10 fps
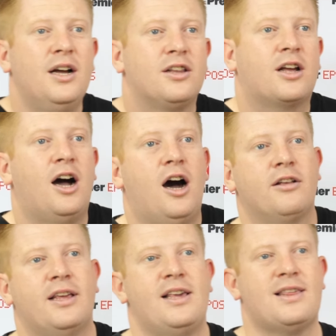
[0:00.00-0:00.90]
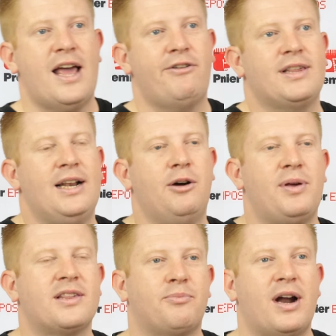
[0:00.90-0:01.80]
the card is there as a little
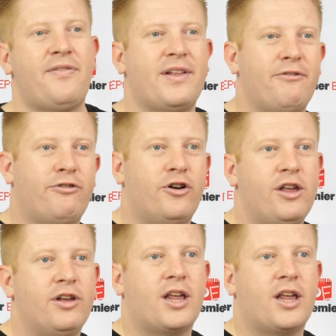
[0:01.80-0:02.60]
piece of branding for you that